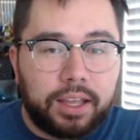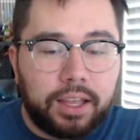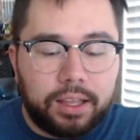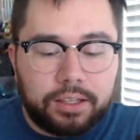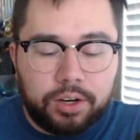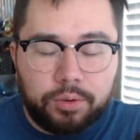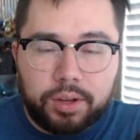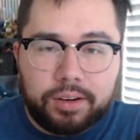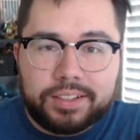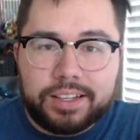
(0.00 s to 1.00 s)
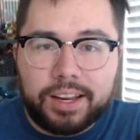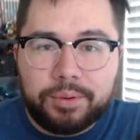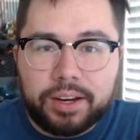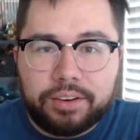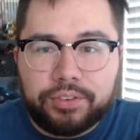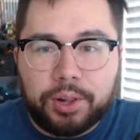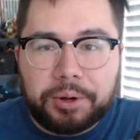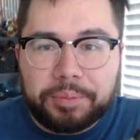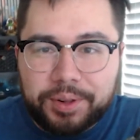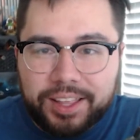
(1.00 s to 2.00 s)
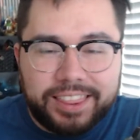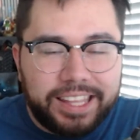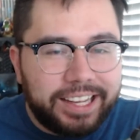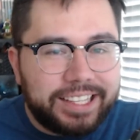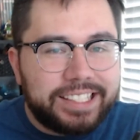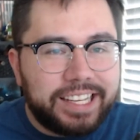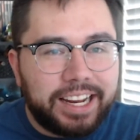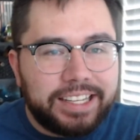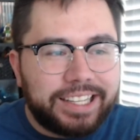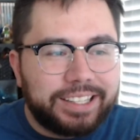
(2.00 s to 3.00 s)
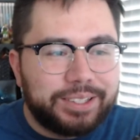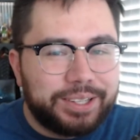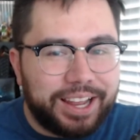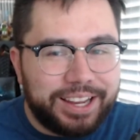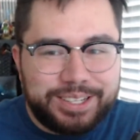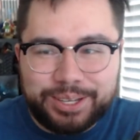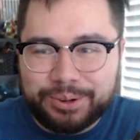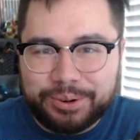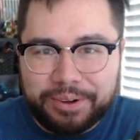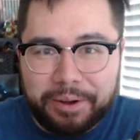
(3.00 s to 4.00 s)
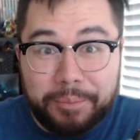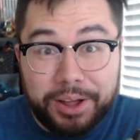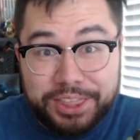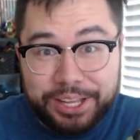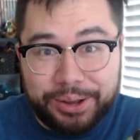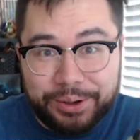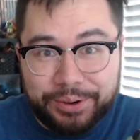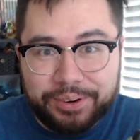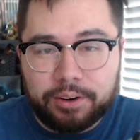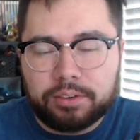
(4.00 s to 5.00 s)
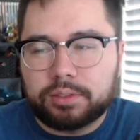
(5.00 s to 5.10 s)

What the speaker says: And you know what? Today we're gonna follow up on that thing I said I'd do a month ago,